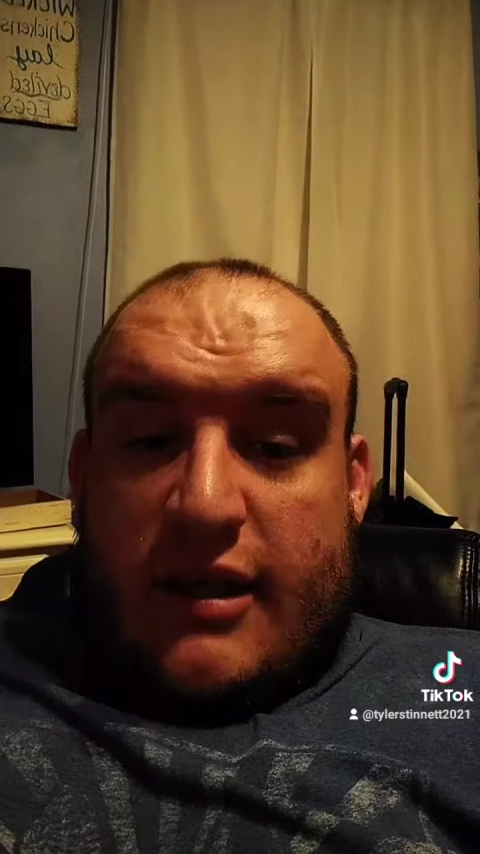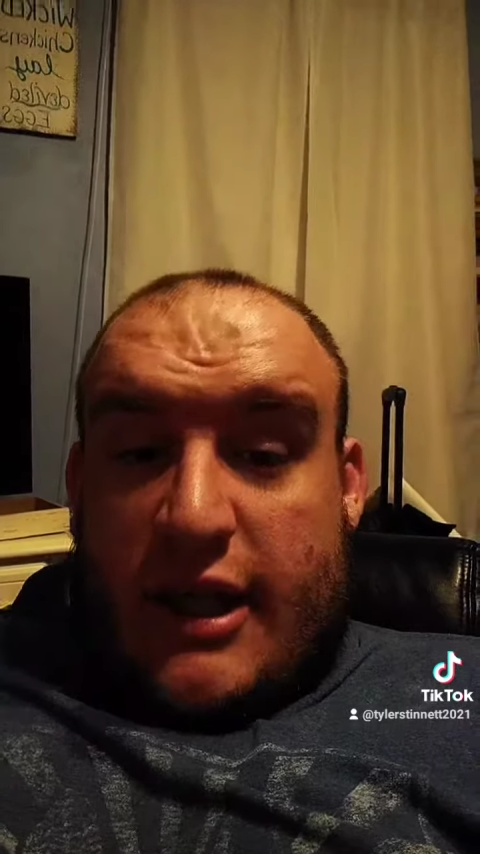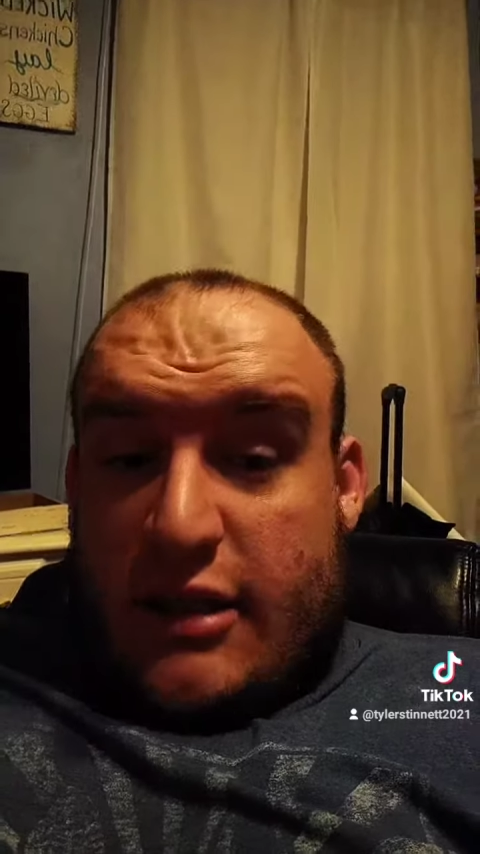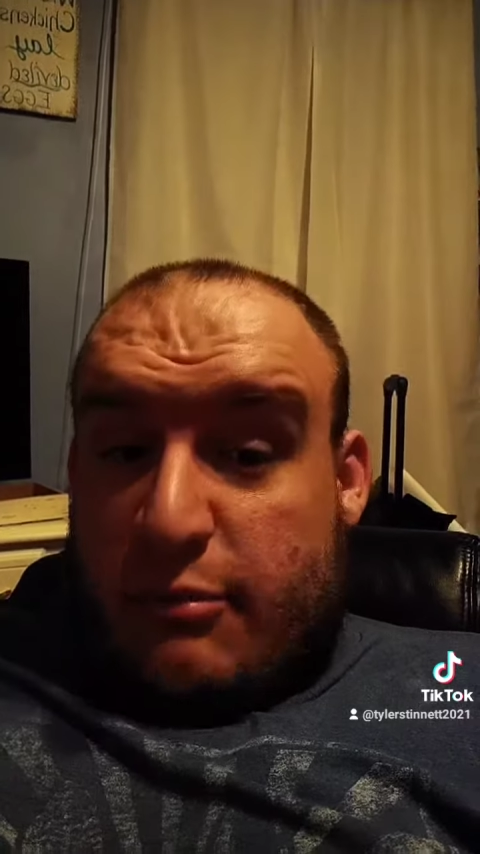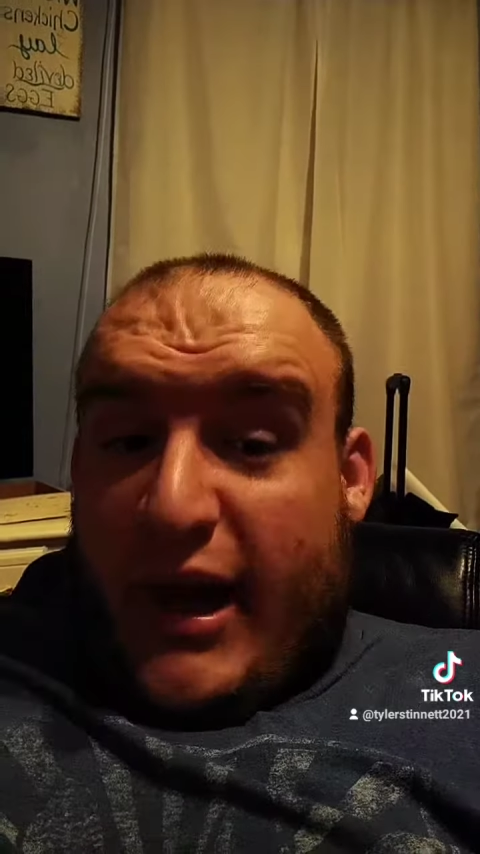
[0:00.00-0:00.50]

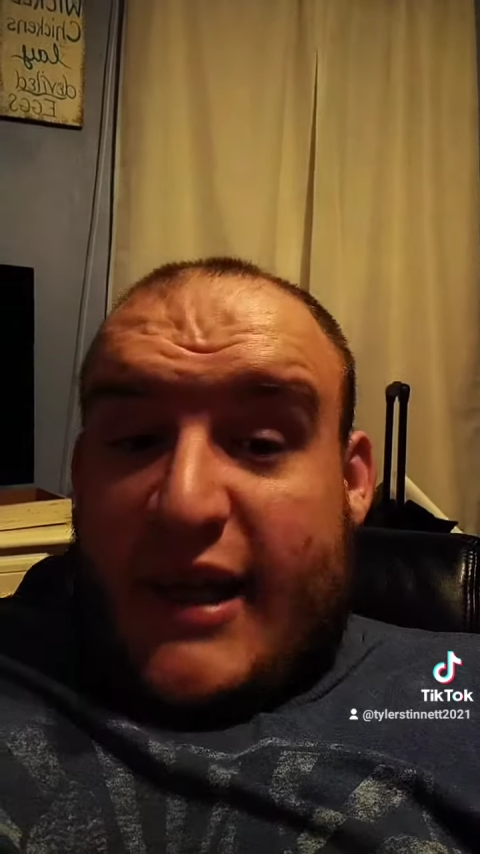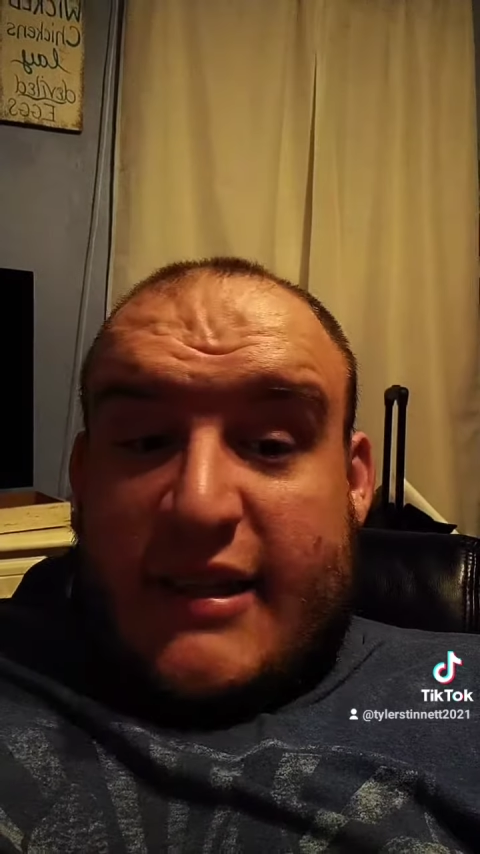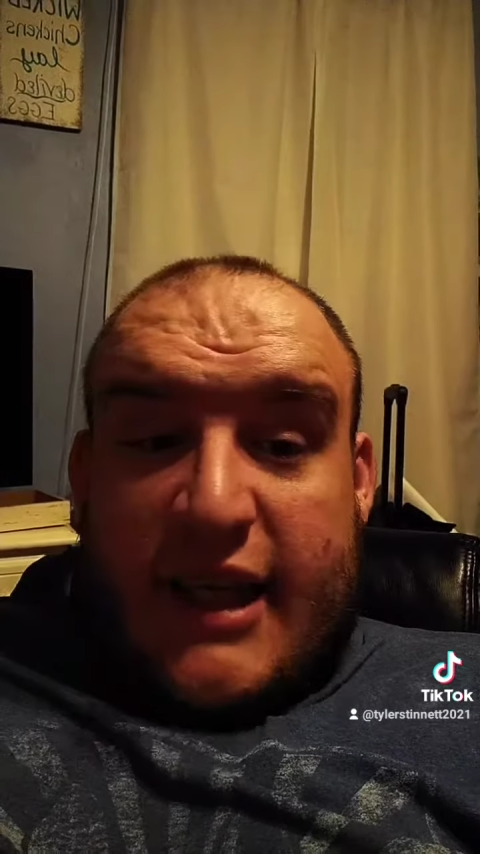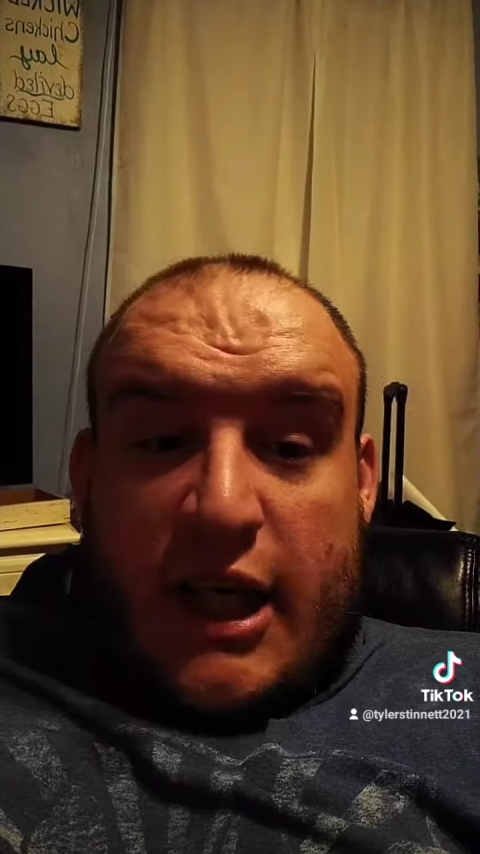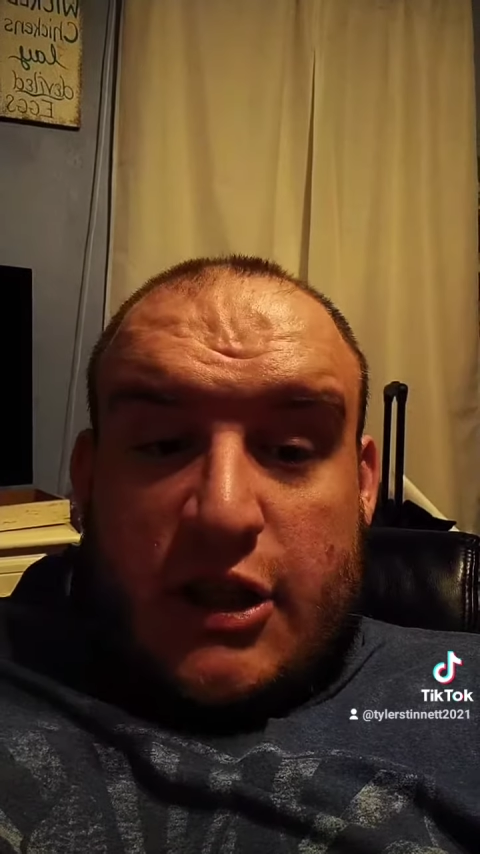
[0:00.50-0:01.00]
There's
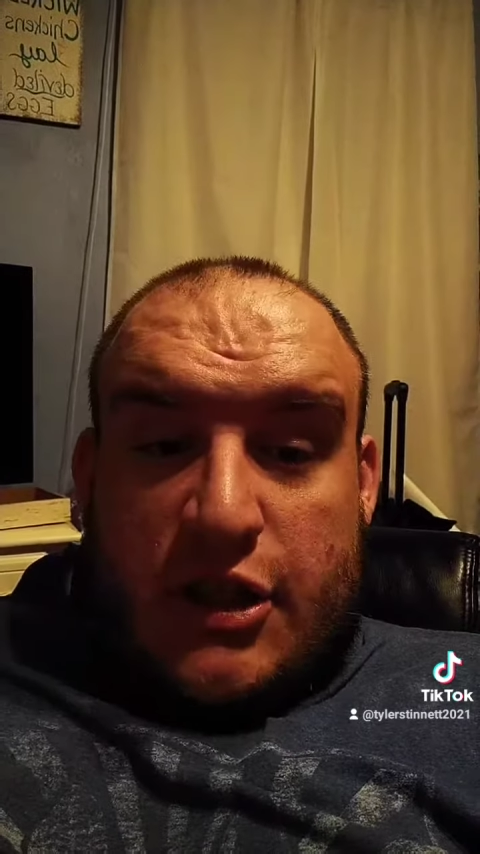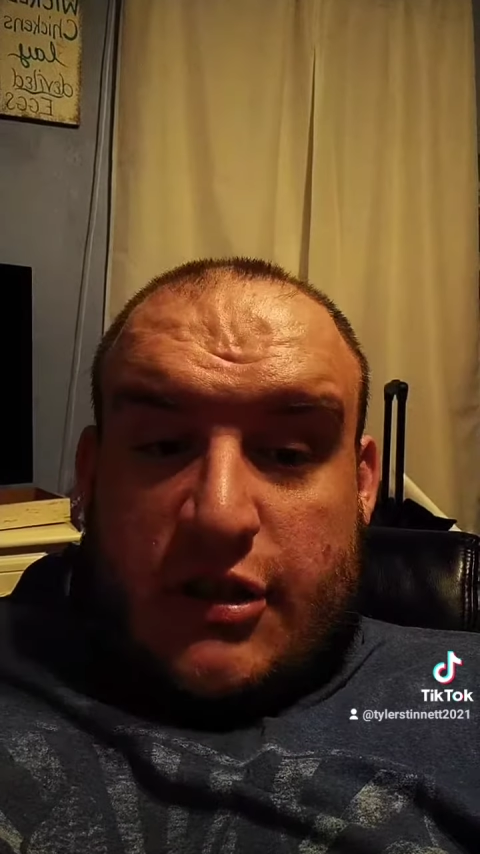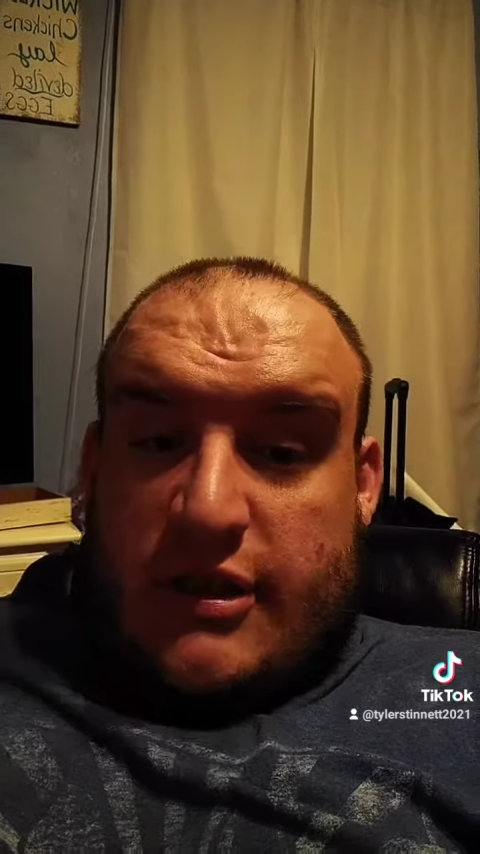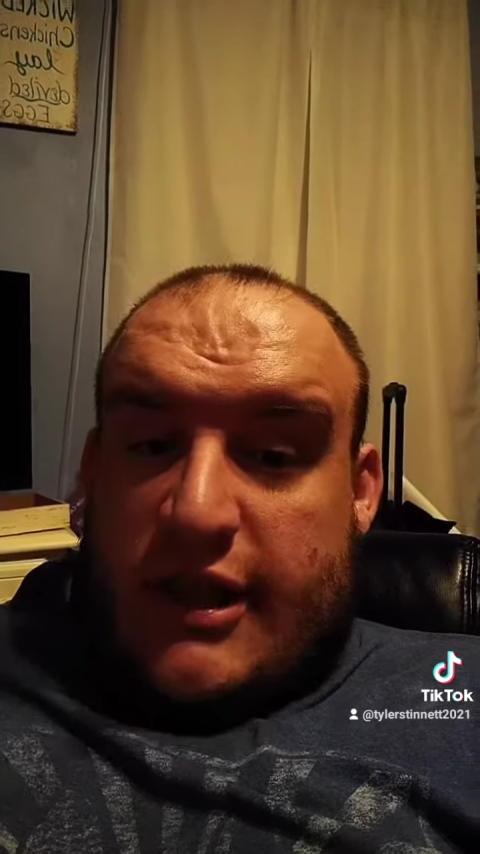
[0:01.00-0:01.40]
bad teachers.